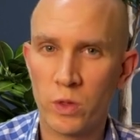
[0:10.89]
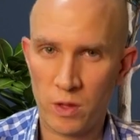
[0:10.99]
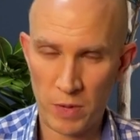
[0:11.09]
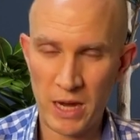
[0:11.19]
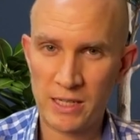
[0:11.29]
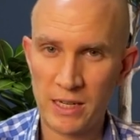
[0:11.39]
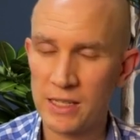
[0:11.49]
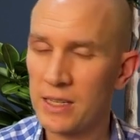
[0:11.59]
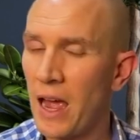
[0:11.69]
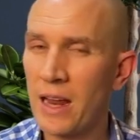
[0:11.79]
with the
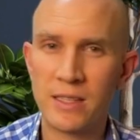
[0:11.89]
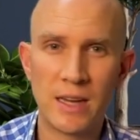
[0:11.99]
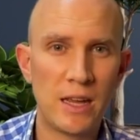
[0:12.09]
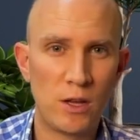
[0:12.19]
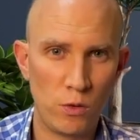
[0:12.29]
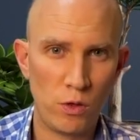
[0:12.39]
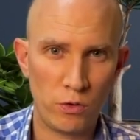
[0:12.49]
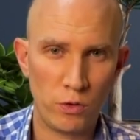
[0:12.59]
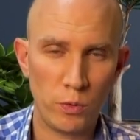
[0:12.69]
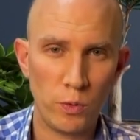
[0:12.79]
basics and take you
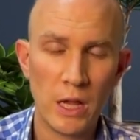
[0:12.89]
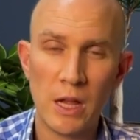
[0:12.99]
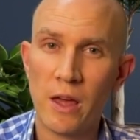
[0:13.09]
through.